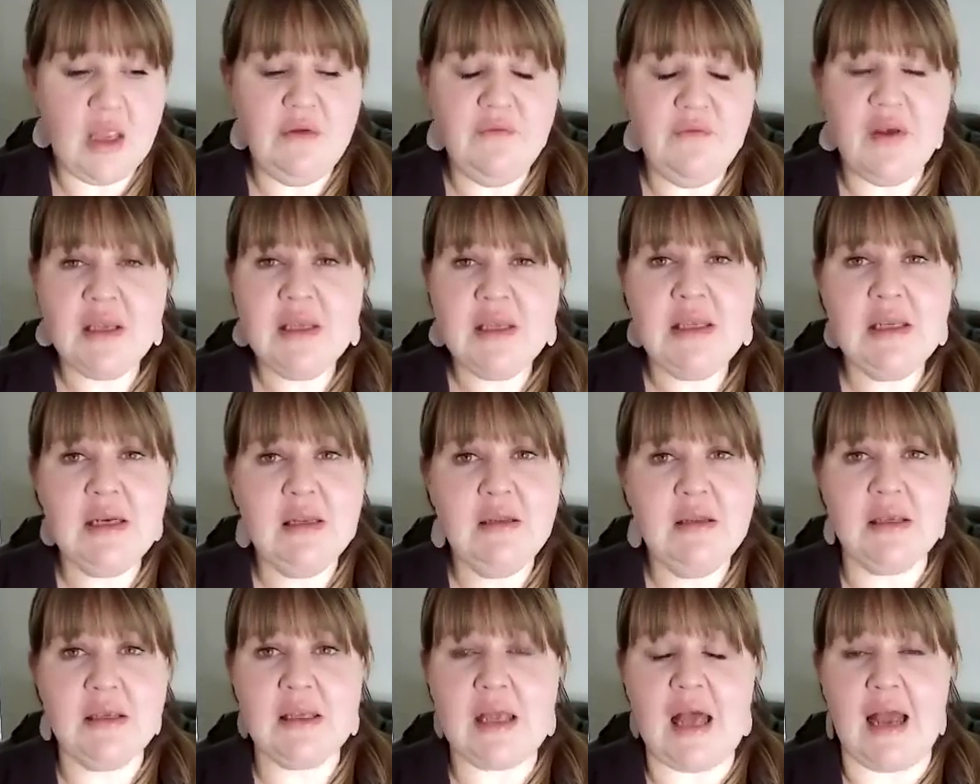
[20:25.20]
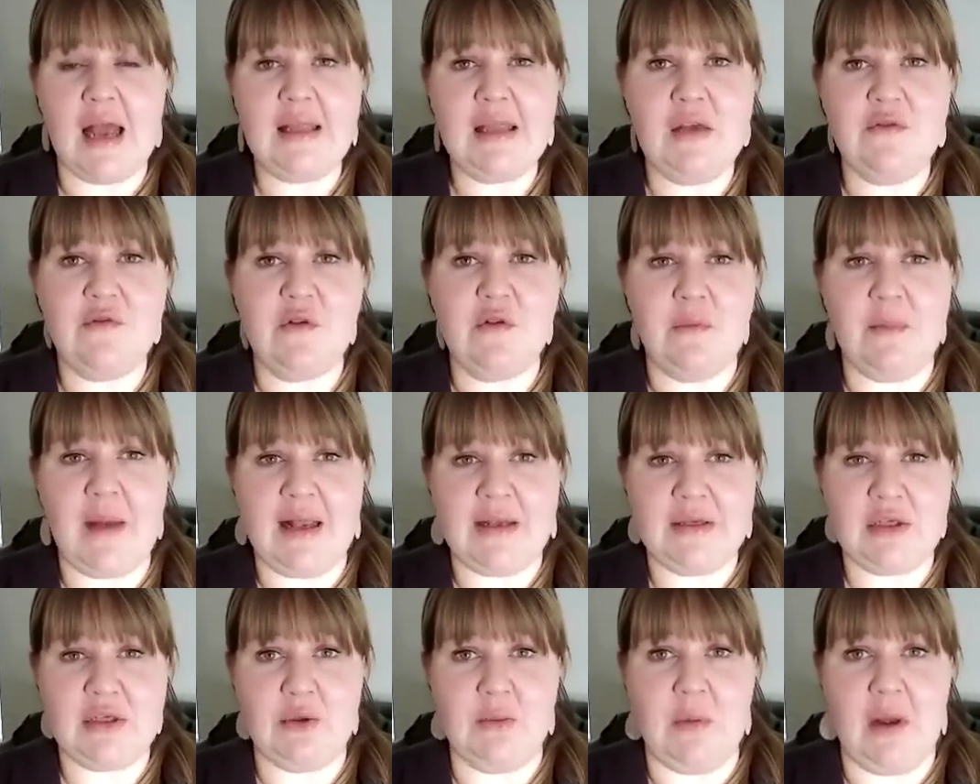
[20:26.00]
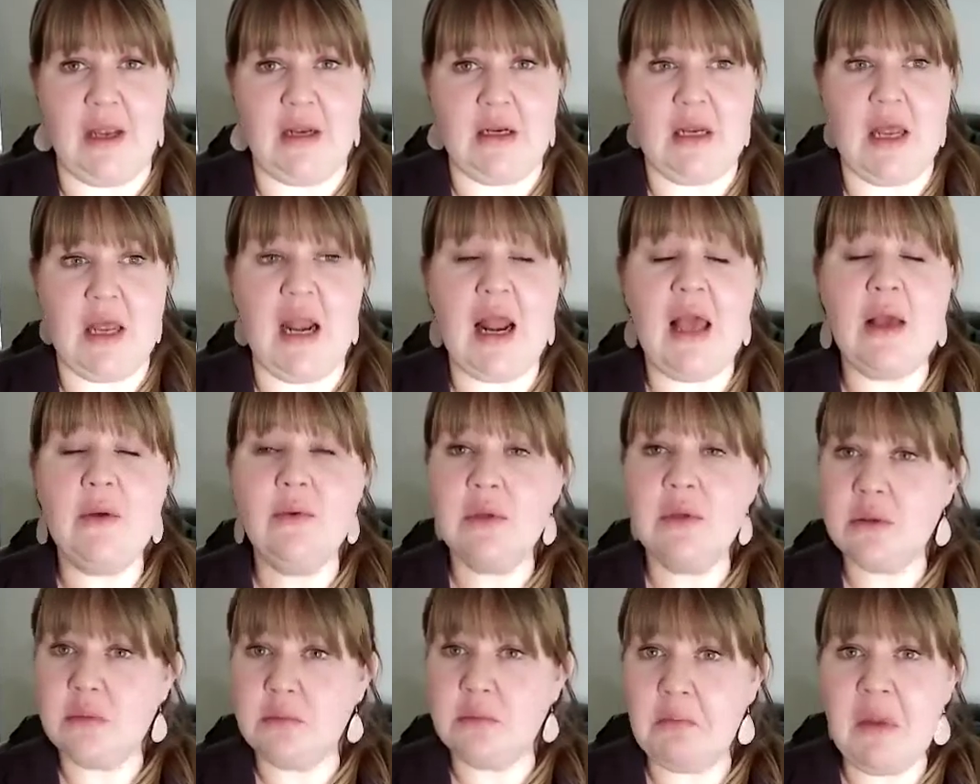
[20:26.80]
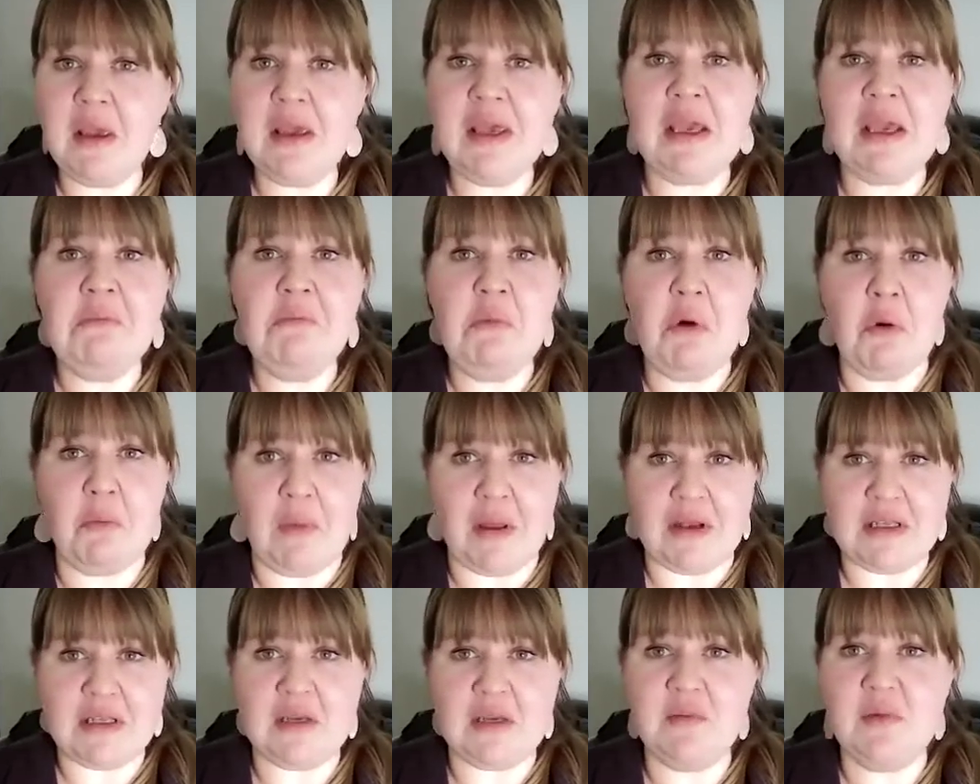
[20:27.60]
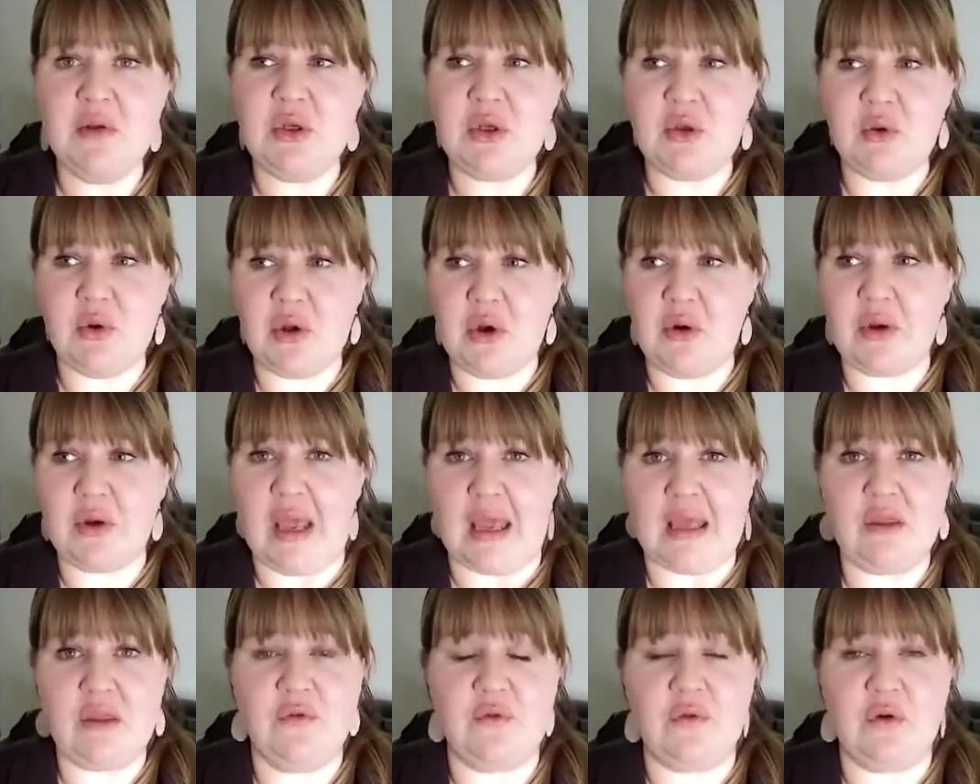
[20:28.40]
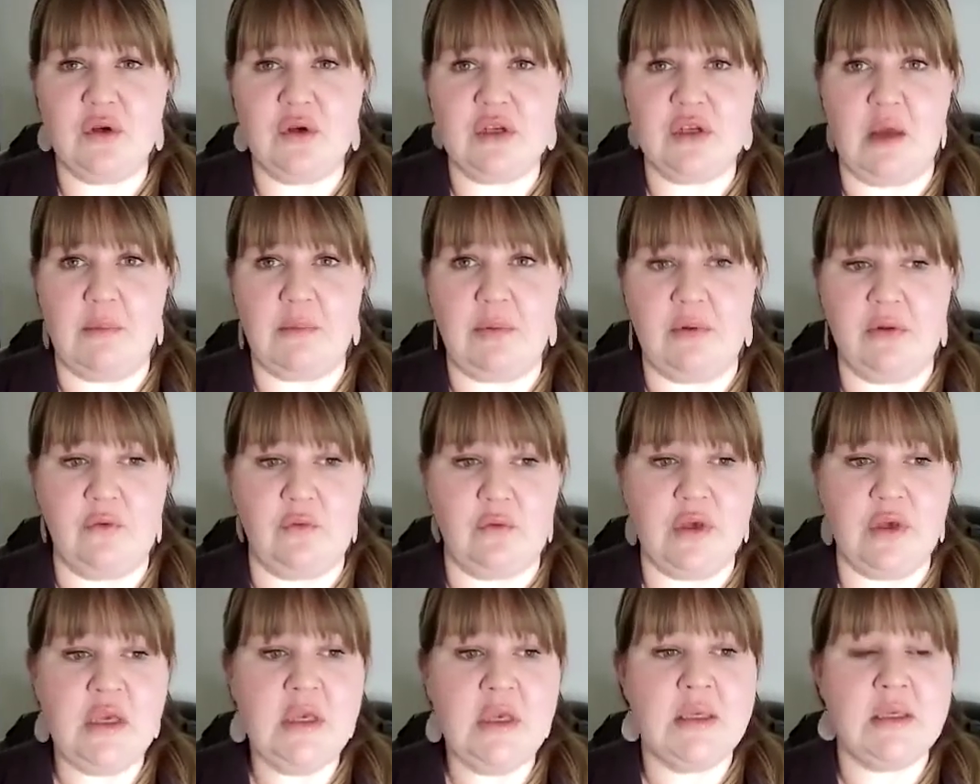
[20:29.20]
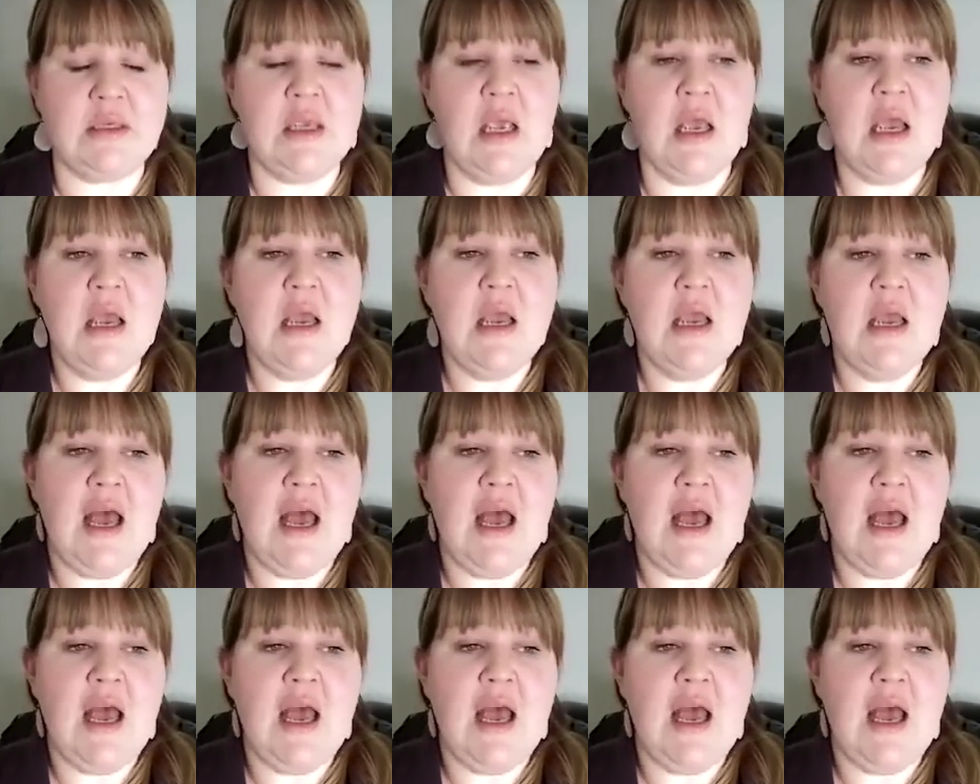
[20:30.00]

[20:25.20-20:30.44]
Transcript: invested in this high level mastermind, and I was making momentum and doing okay the first couple of weeks.